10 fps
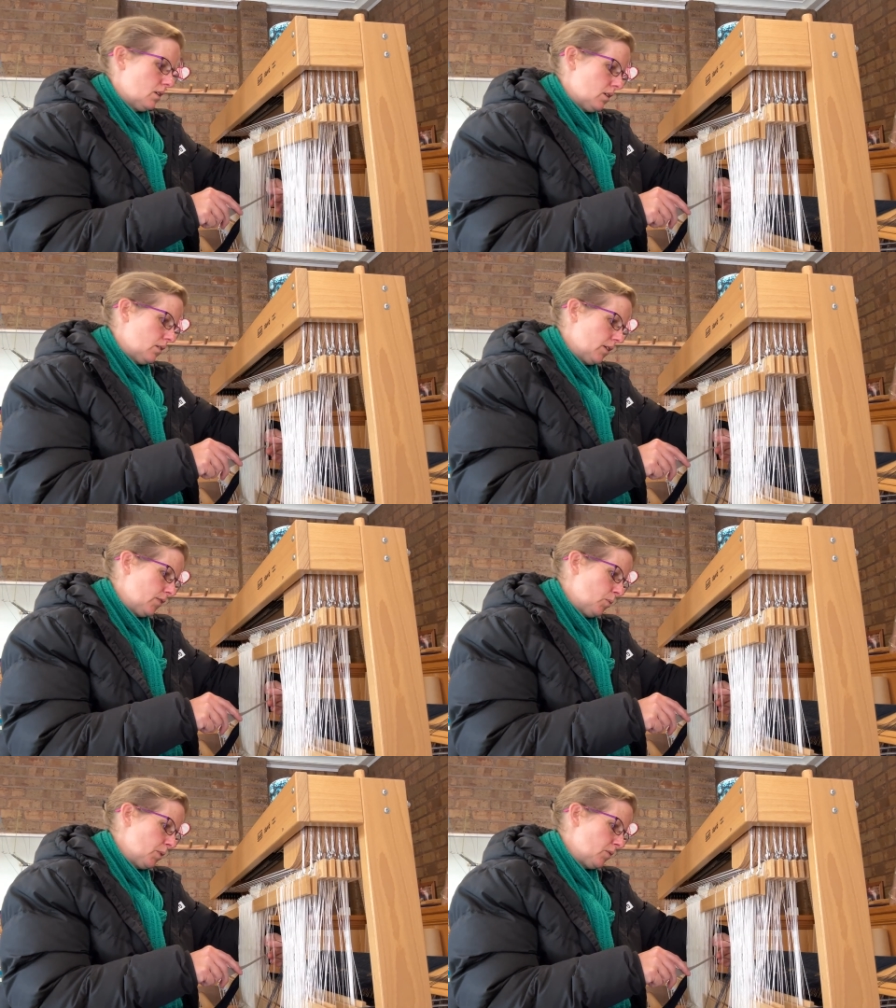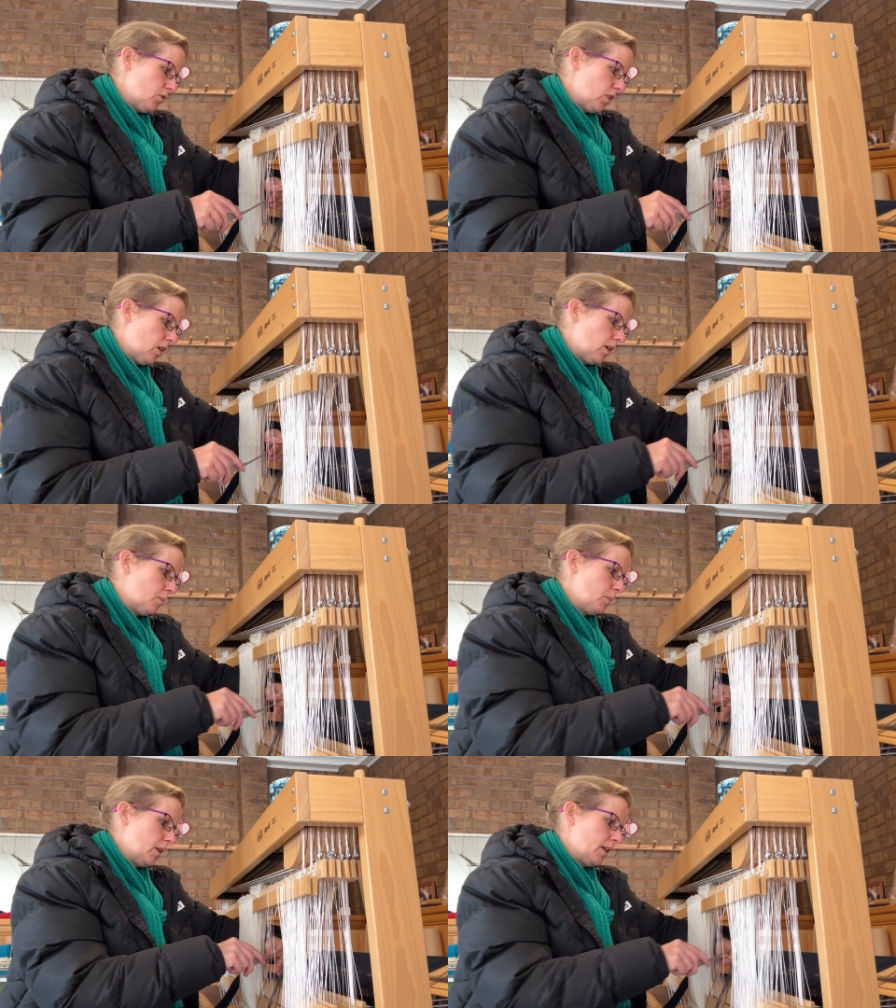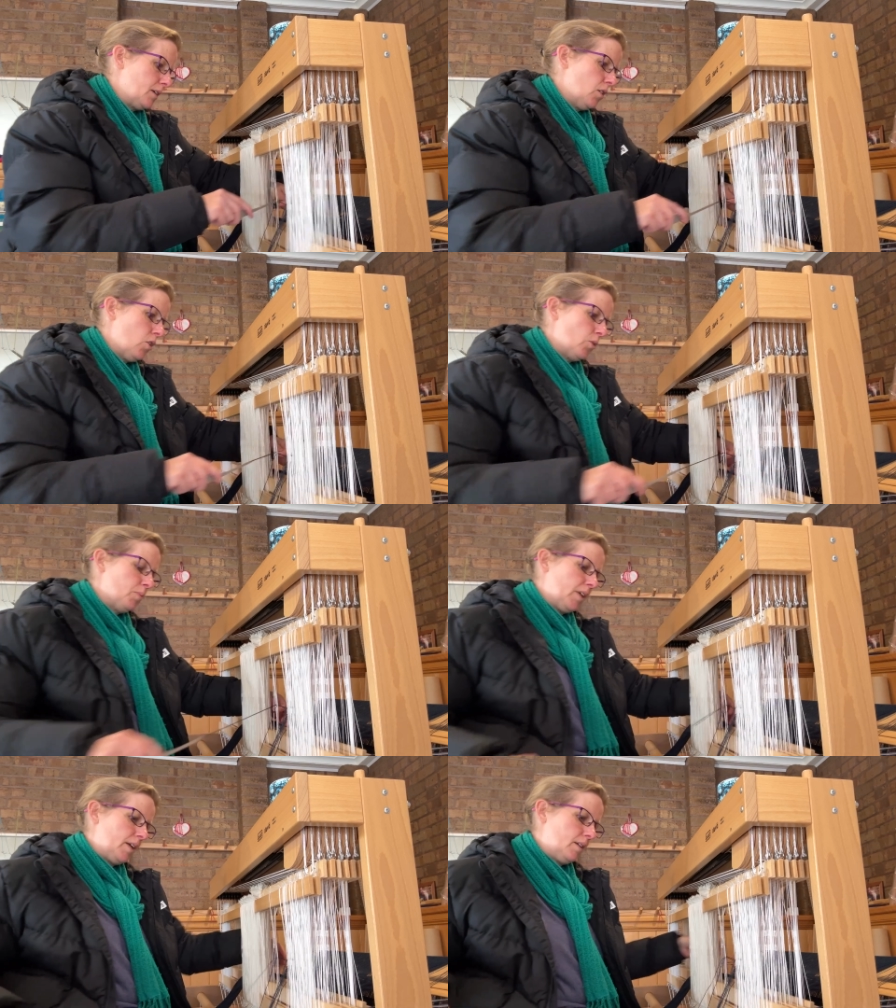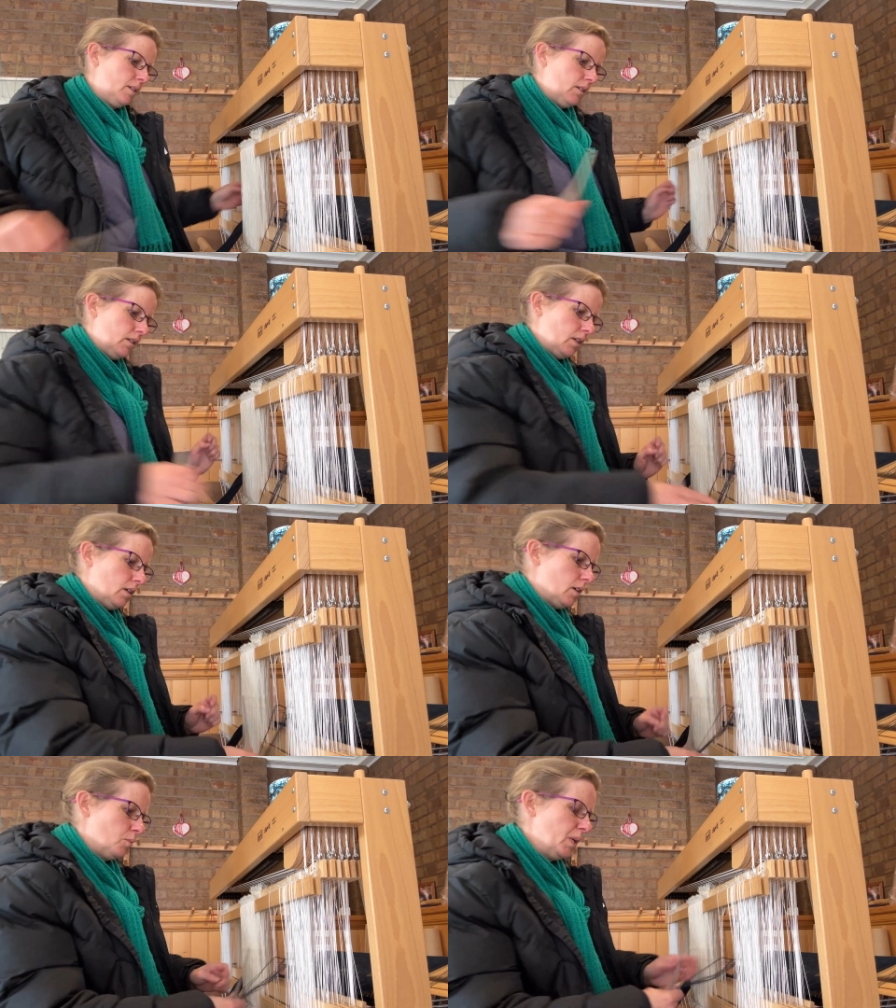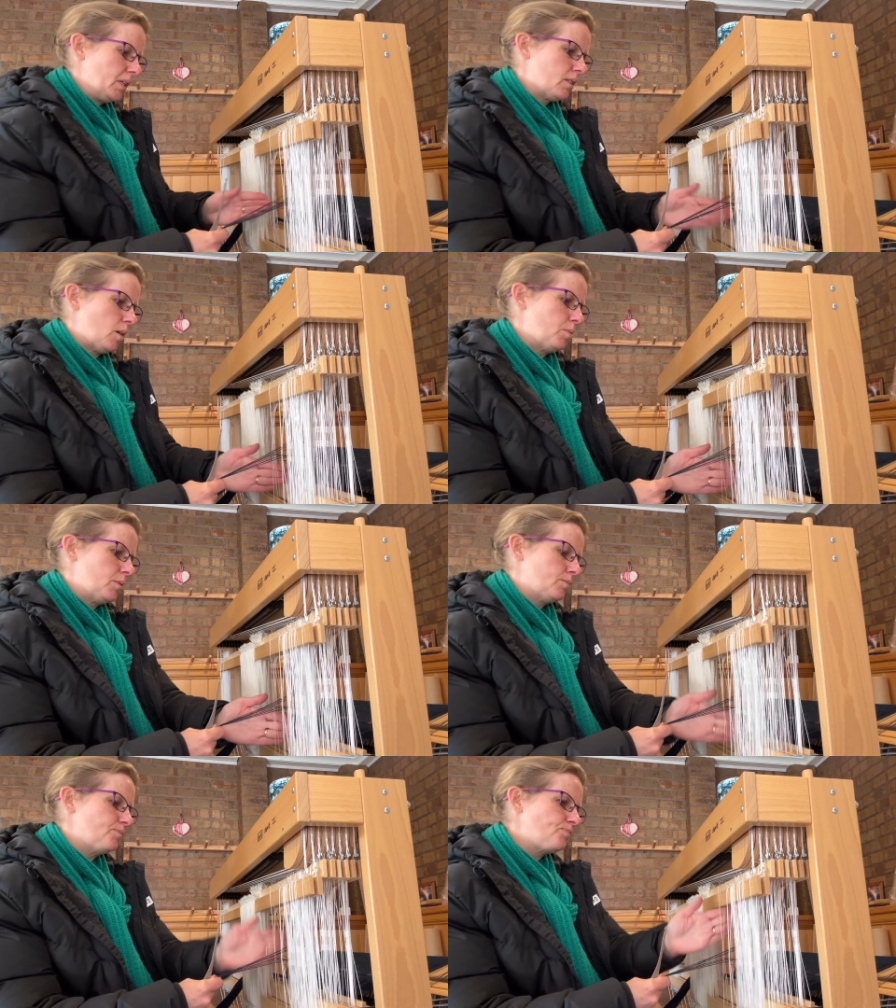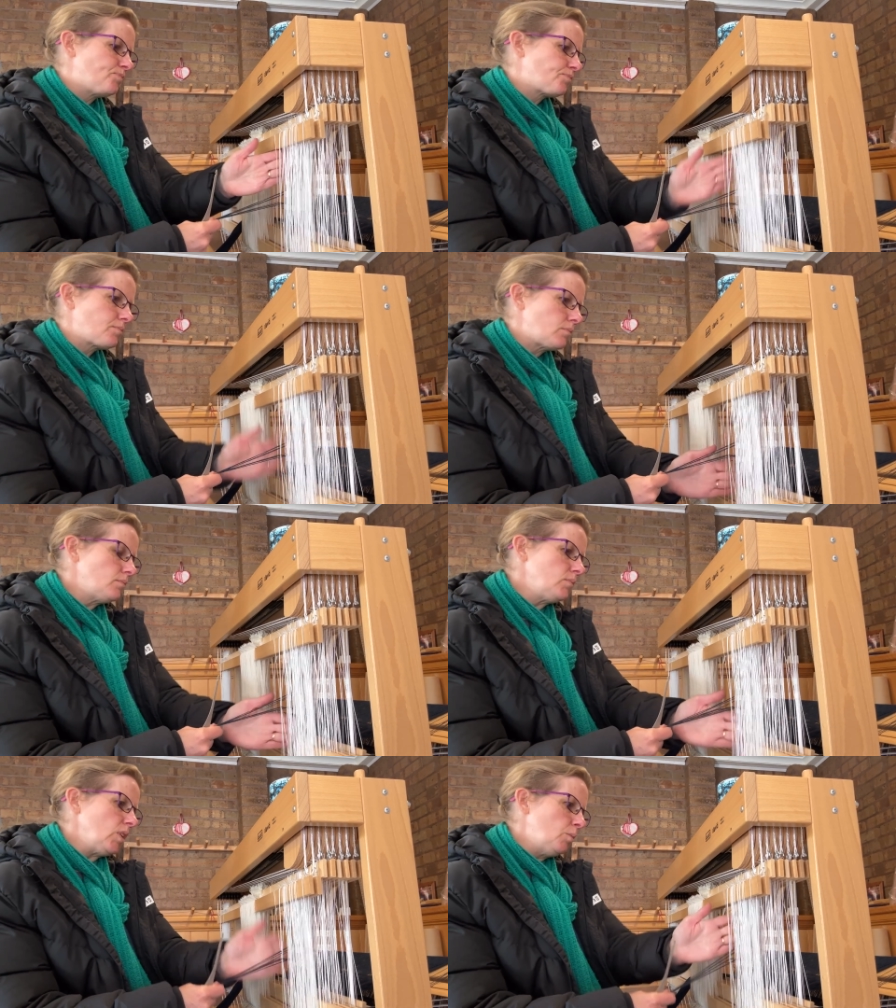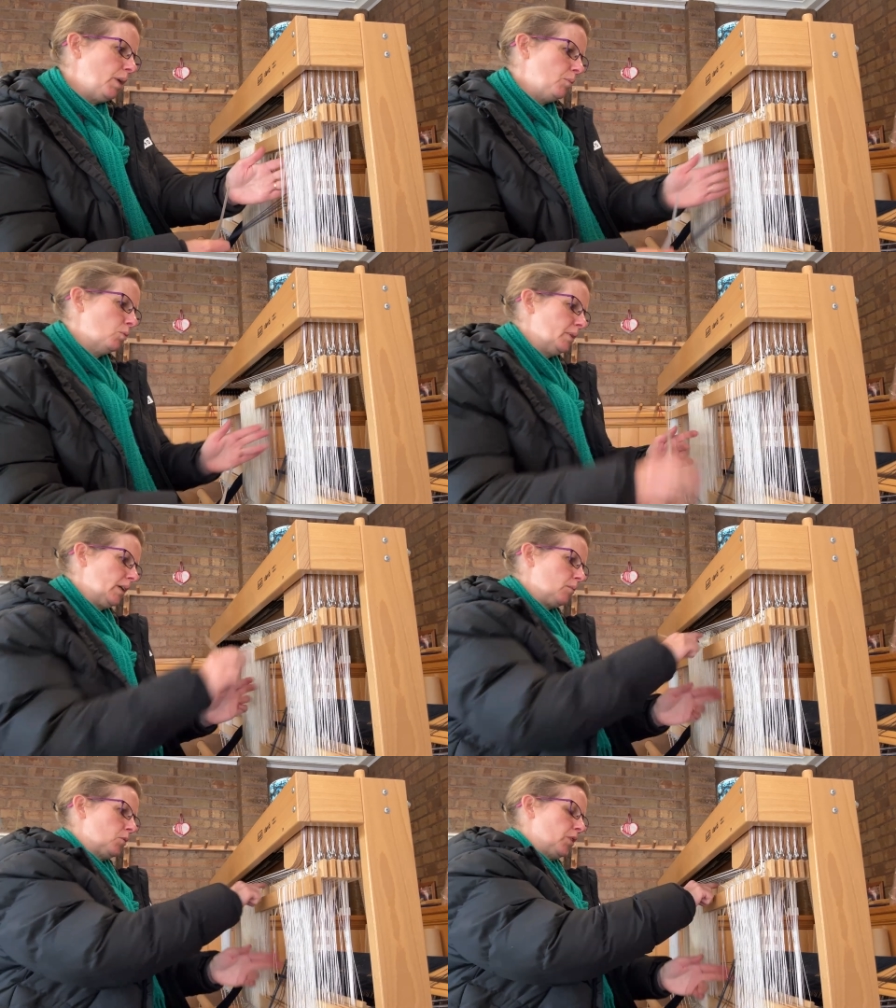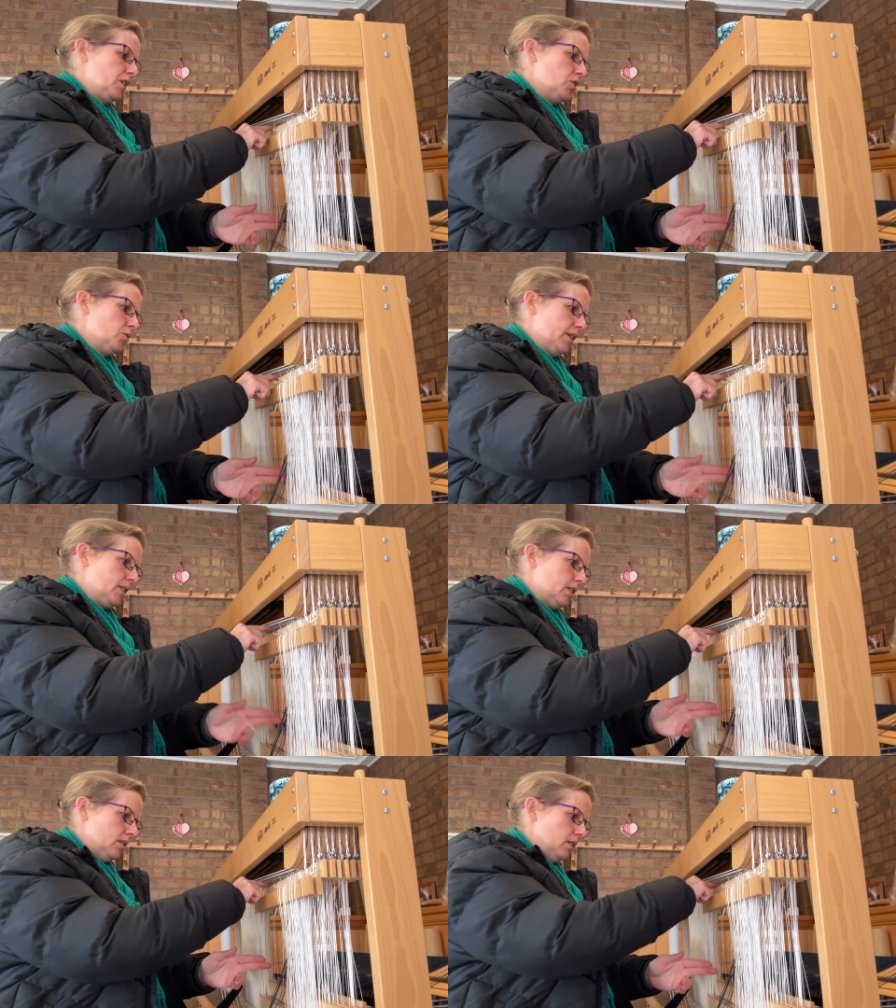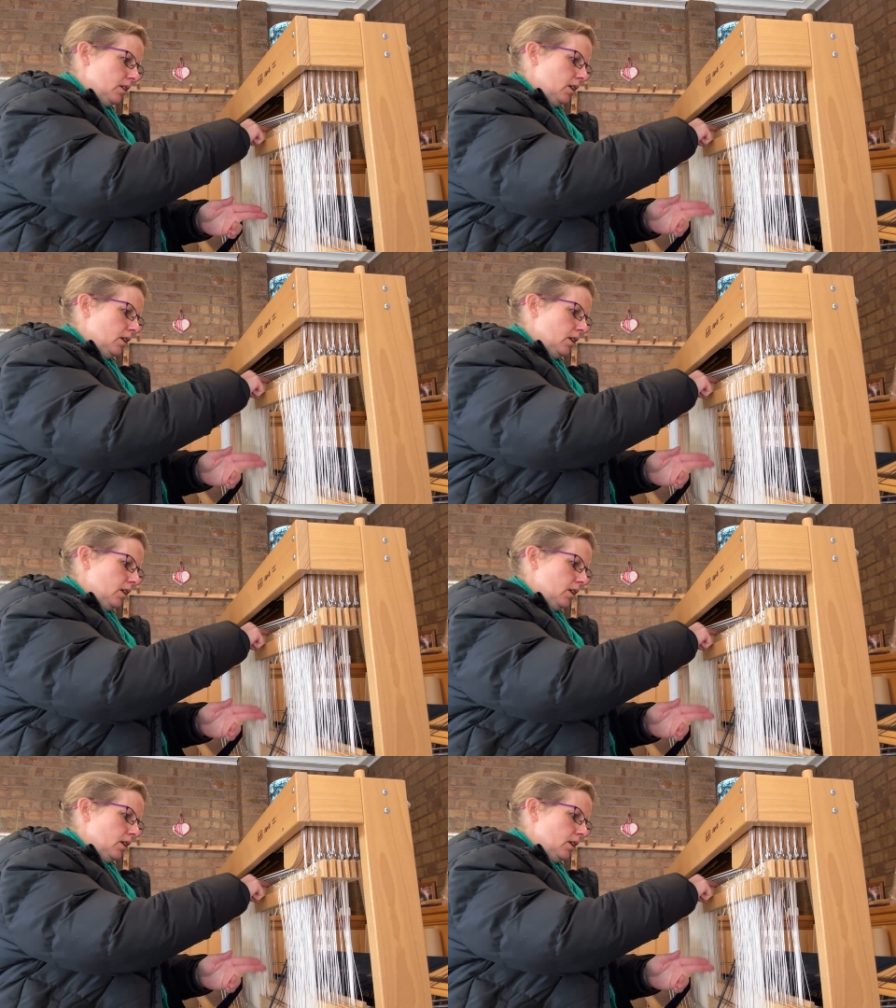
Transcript: I'll give it a bit of time and hope that it kind of picks up and people become more interested.